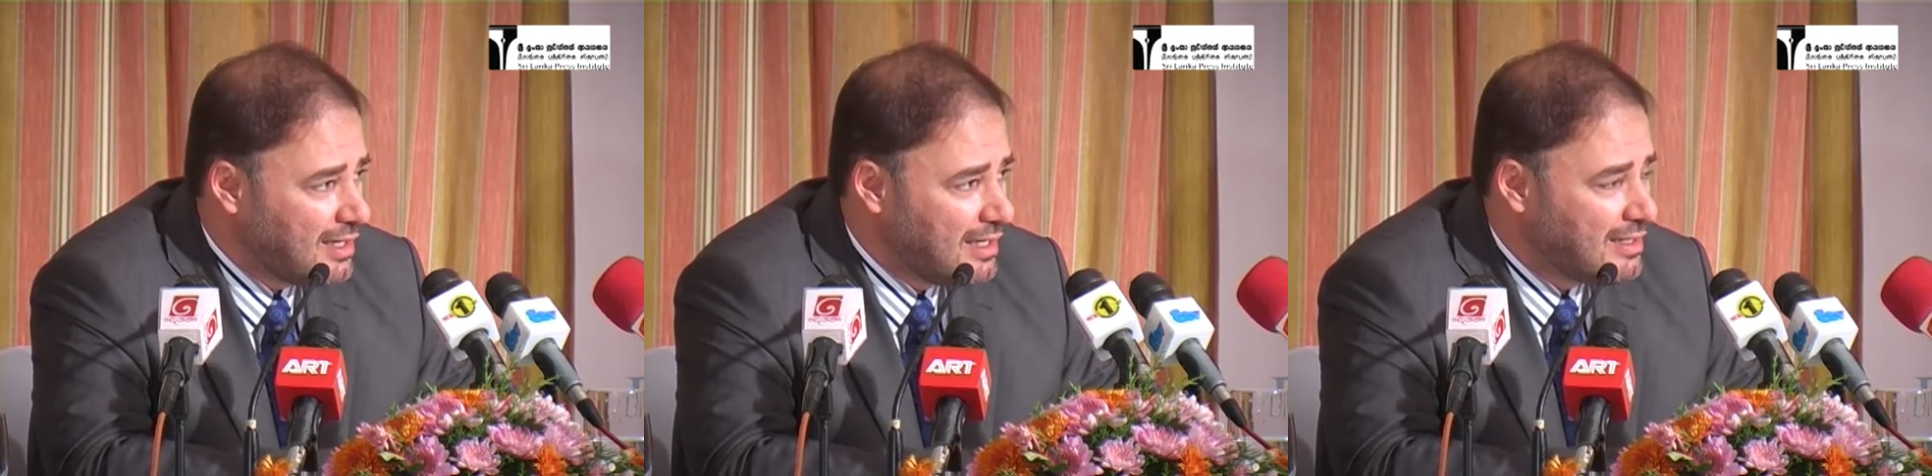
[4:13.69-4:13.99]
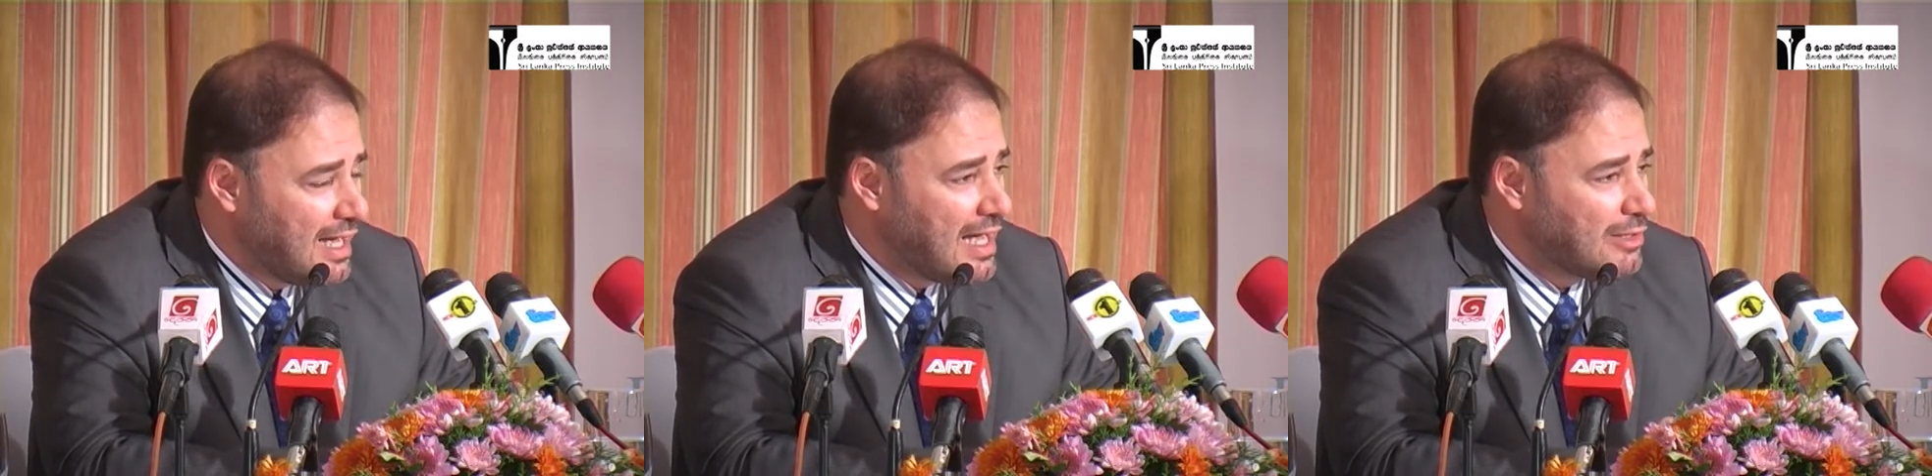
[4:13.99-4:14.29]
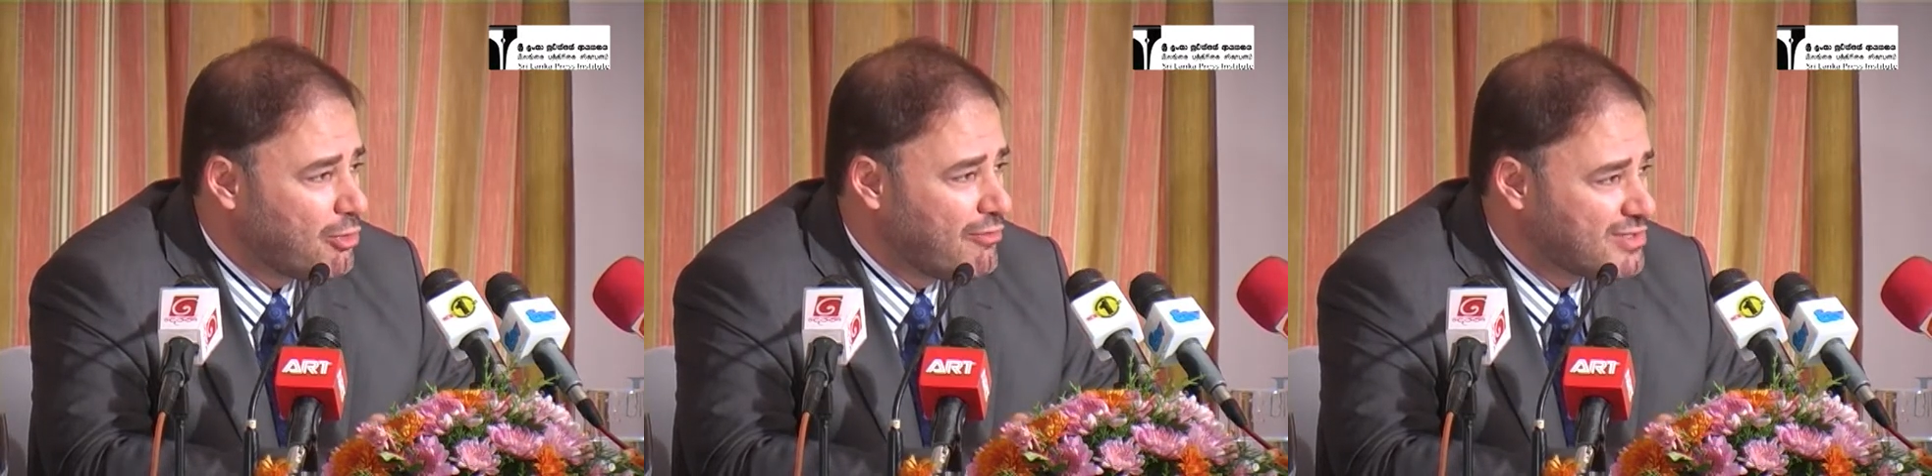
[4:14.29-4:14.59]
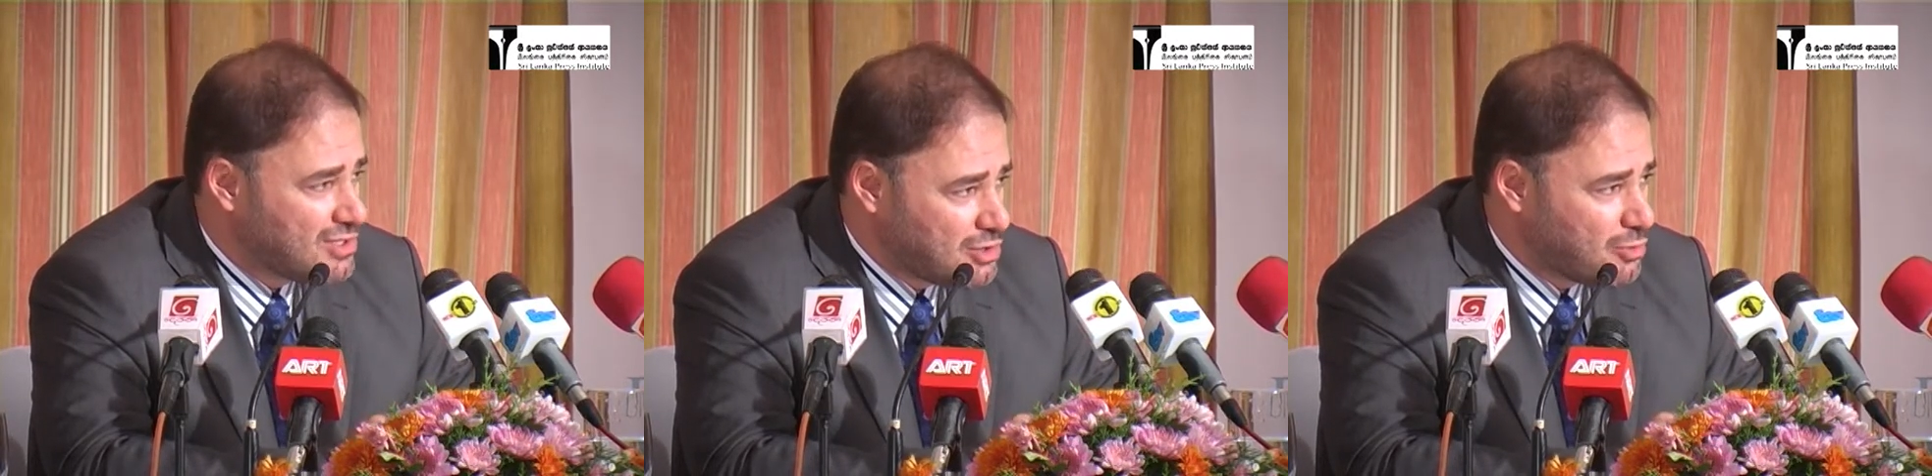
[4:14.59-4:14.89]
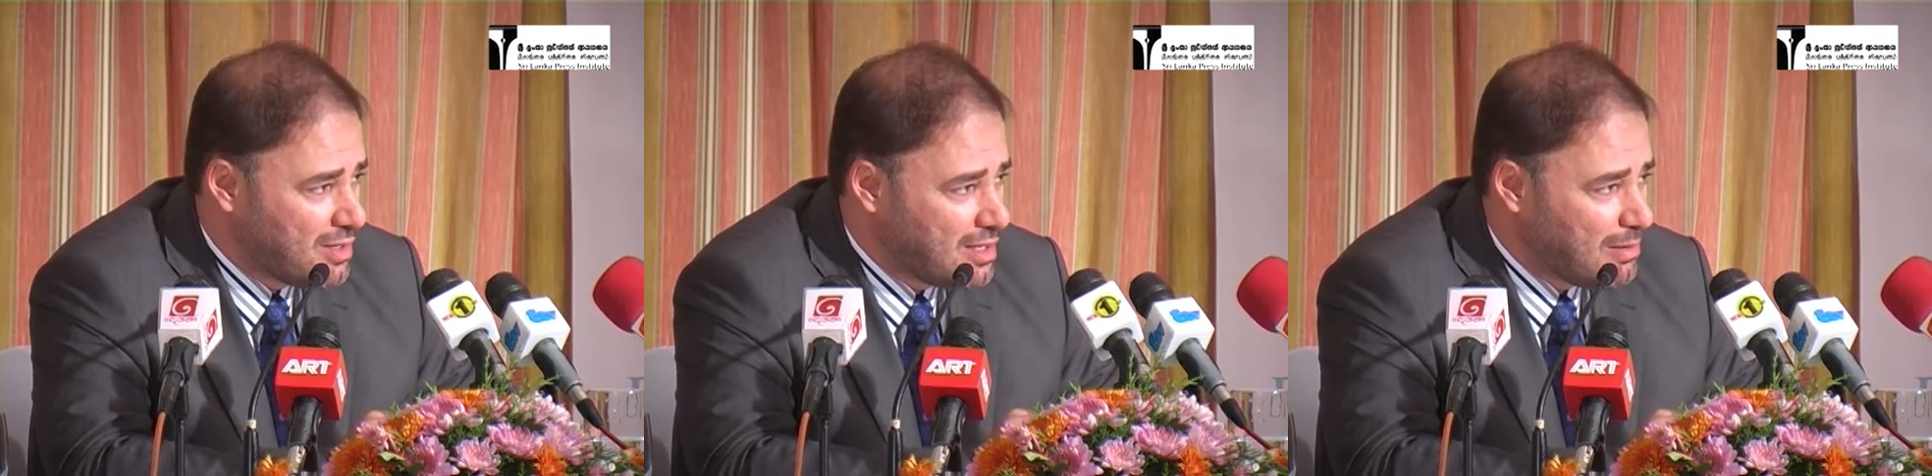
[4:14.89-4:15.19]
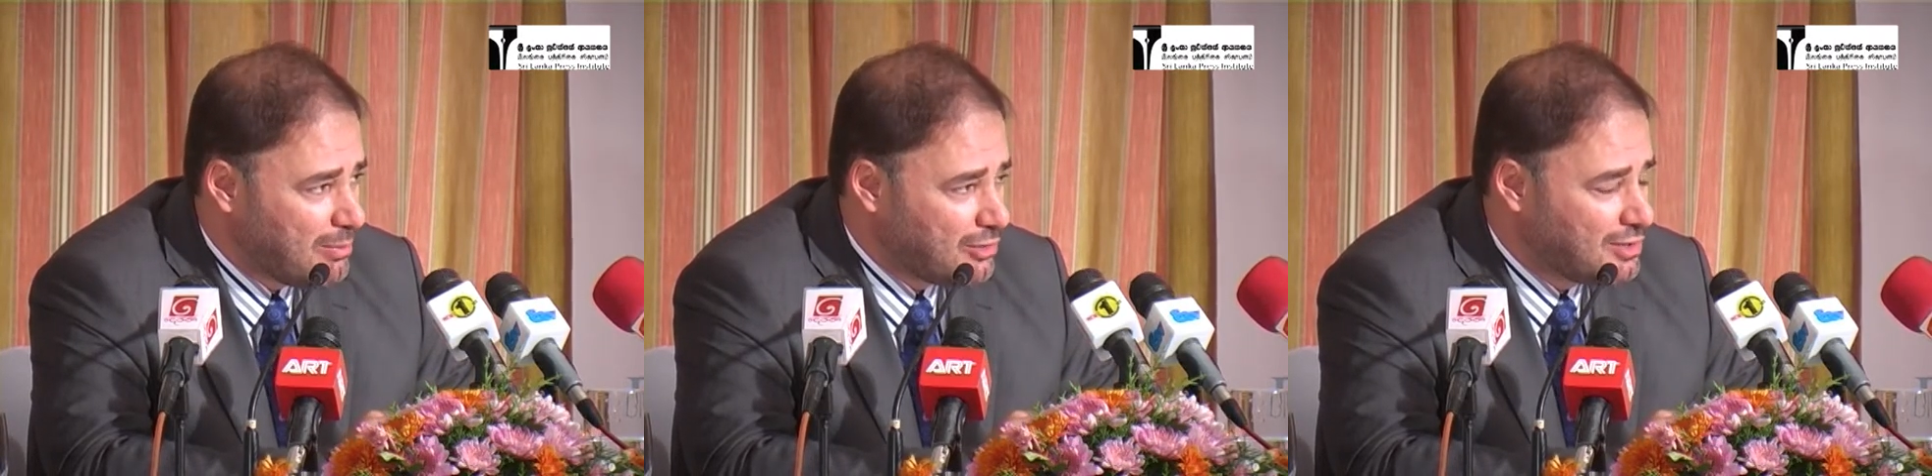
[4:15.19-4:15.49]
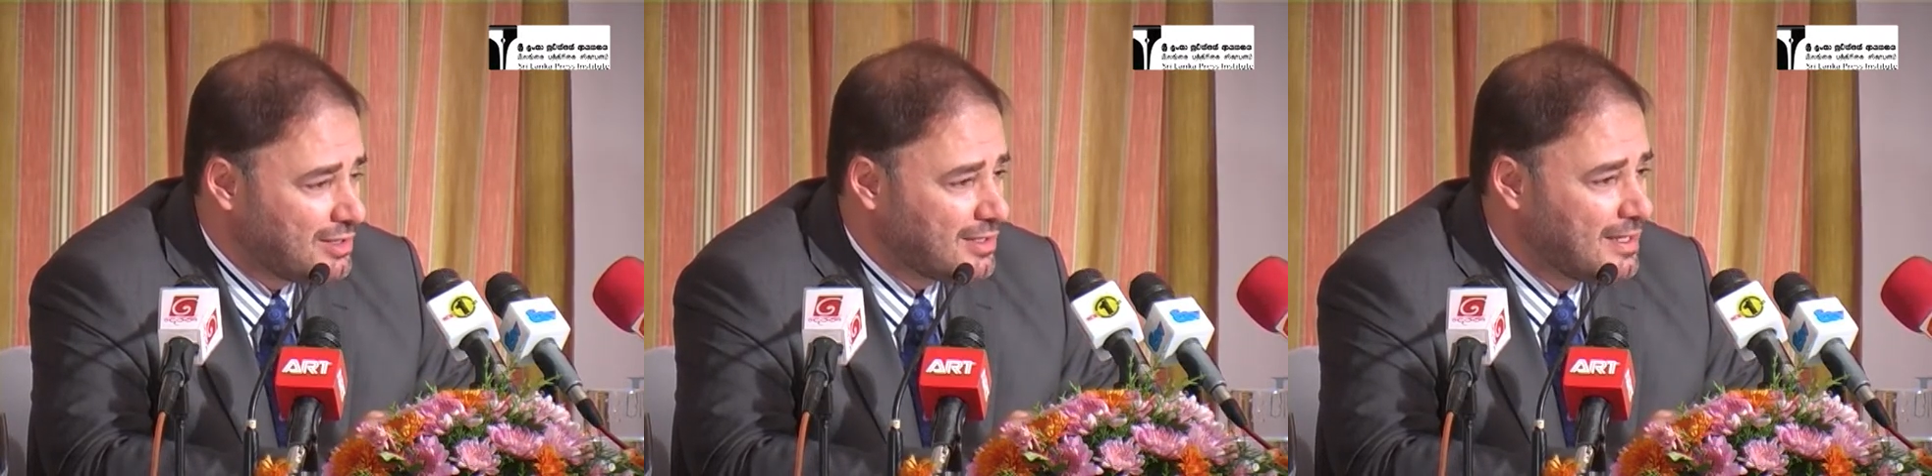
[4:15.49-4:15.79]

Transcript: and I had conversation with him about it,